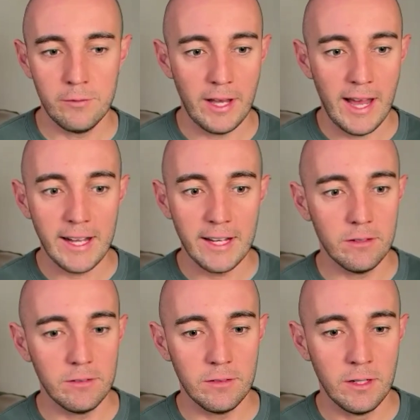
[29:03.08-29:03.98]
if I had
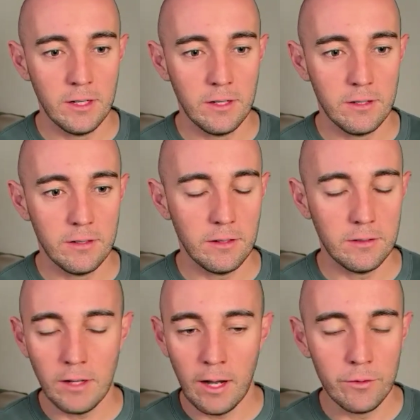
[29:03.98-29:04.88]
it,
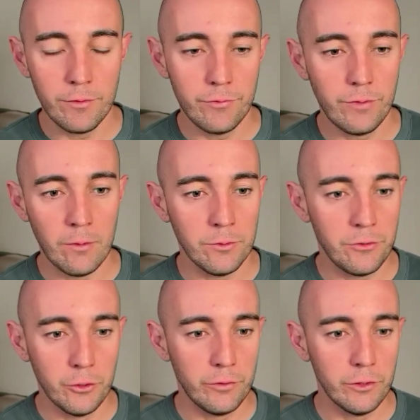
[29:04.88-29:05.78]
I would
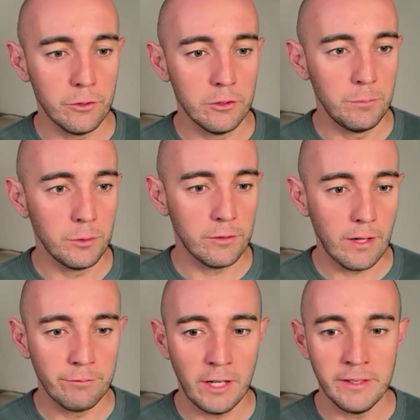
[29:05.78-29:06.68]
still feel good because
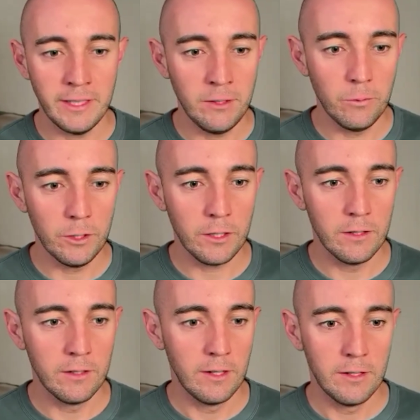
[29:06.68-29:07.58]
I've done the inner
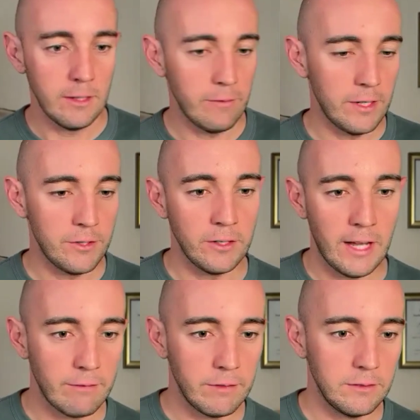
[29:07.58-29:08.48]
work. If I don't
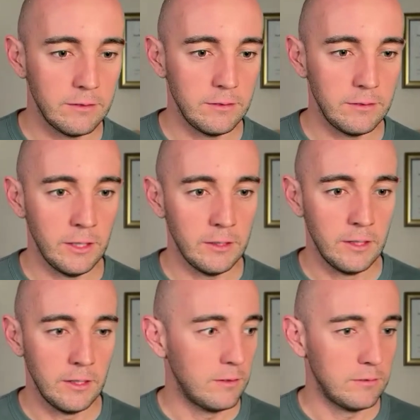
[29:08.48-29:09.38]
have it, you know,
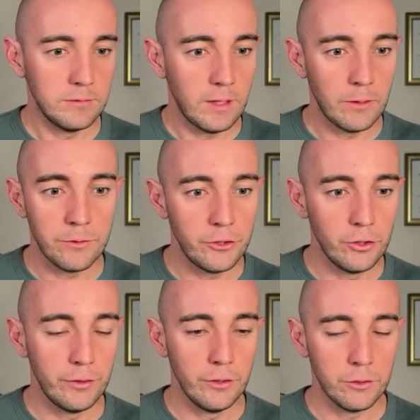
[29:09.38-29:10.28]
I would
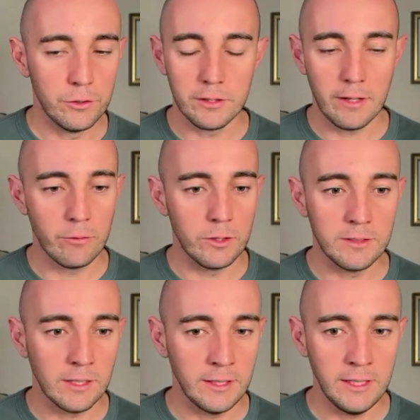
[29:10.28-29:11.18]
still feel good because I've already
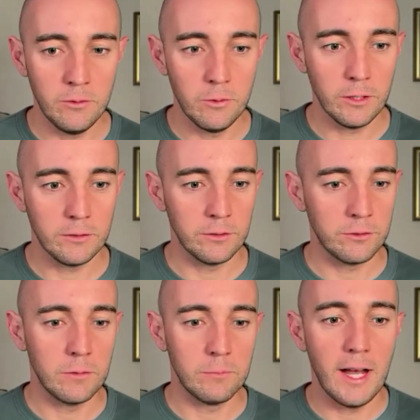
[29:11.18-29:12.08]
done the inner work. So
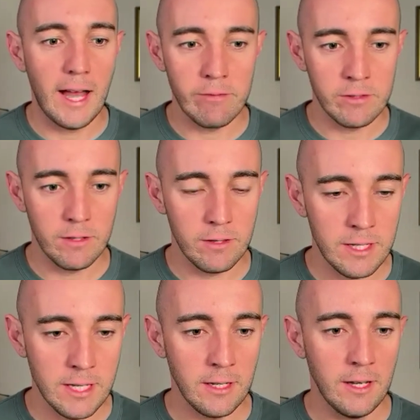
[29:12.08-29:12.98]
it's not about having the
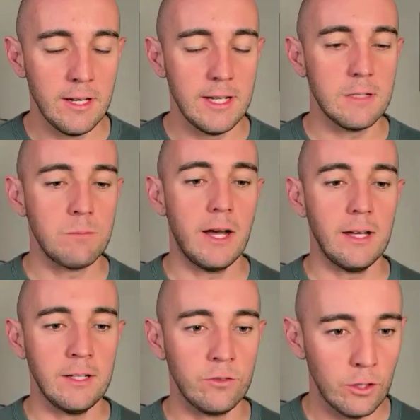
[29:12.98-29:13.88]
thing. It's
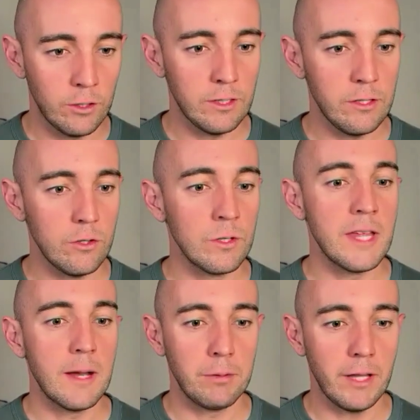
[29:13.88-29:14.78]
about internally you're in
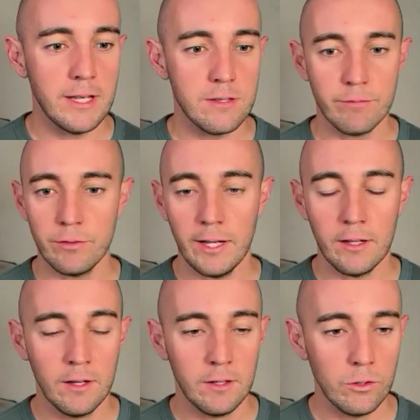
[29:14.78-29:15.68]
that place of like,
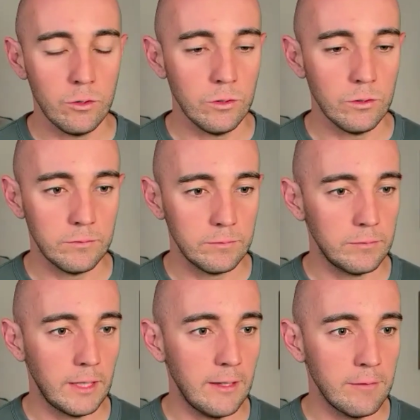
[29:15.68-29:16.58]
cool,
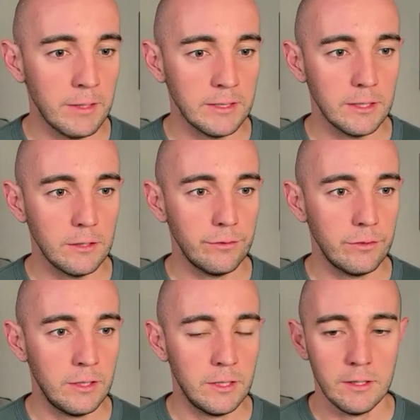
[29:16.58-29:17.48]
I love myself.
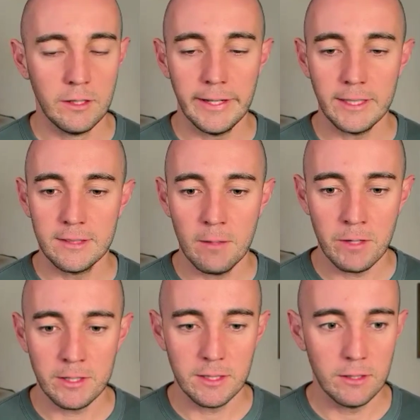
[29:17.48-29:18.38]
I accept
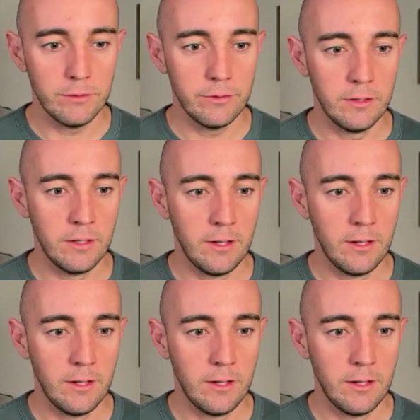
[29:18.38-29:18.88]
myself.